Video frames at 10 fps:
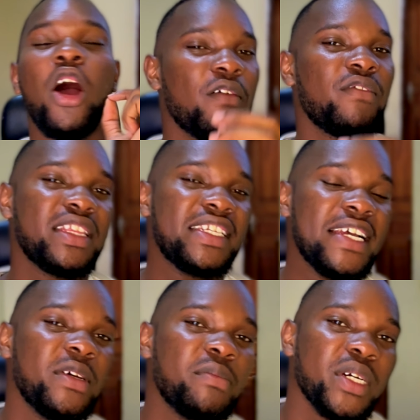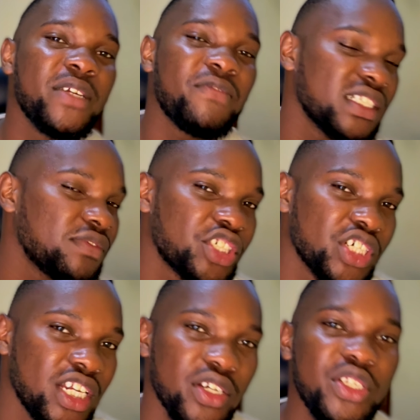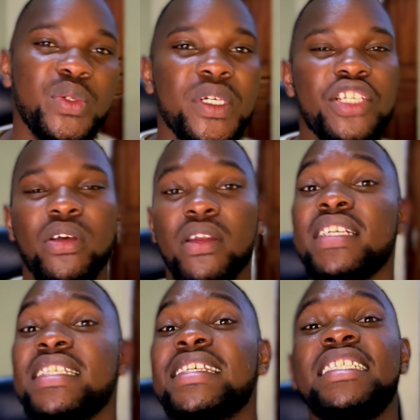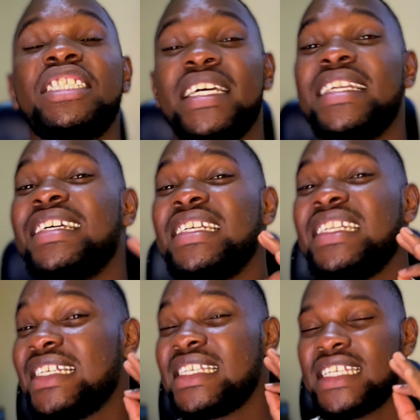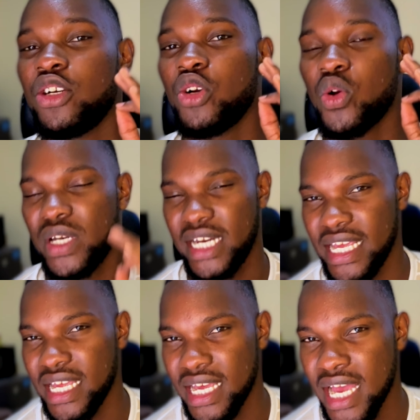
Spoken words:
Over 7.5 trillion US dollars traded in a single day.